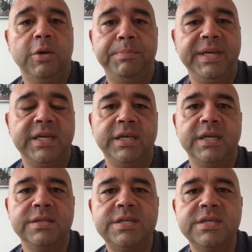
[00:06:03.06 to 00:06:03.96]
not big in
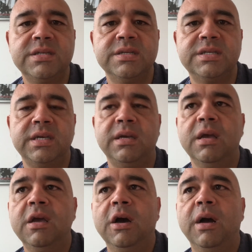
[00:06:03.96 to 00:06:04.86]
consistency,
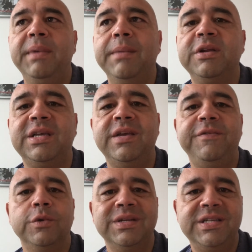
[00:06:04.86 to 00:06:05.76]
I'm able to
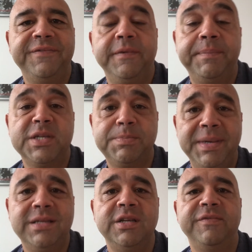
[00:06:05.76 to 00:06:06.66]
give you a different
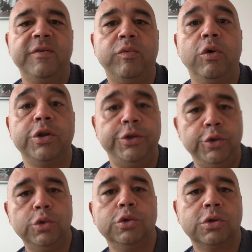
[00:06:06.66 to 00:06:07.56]
perspective of what
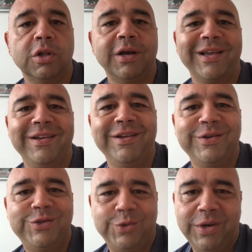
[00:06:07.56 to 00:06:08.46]
you look like
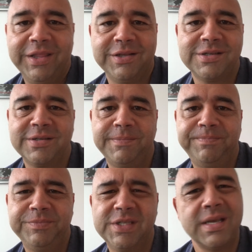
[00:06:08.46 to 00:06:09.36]
to others.
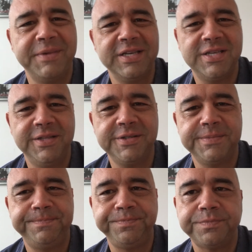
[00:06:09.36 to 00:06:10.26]
Does that make sense?
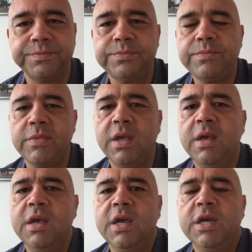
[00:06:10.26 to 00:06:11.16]

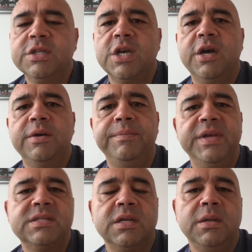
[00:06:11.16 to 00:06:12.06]
So
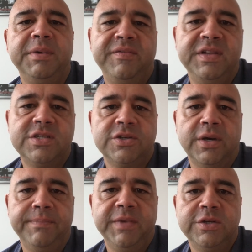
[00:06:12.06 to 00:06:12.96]
there's a little bit of
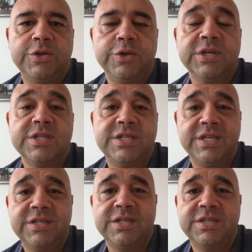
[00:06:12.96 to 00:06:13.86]
insight into
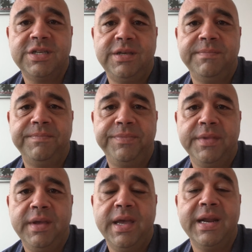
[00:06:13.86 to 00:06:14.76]
consistency
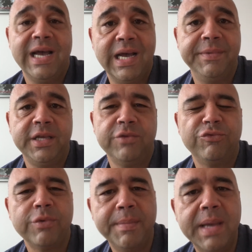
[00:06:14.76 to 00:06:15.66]
and harmony.
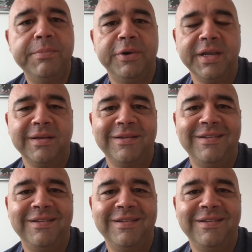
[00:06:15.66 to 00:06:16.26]
Remembering,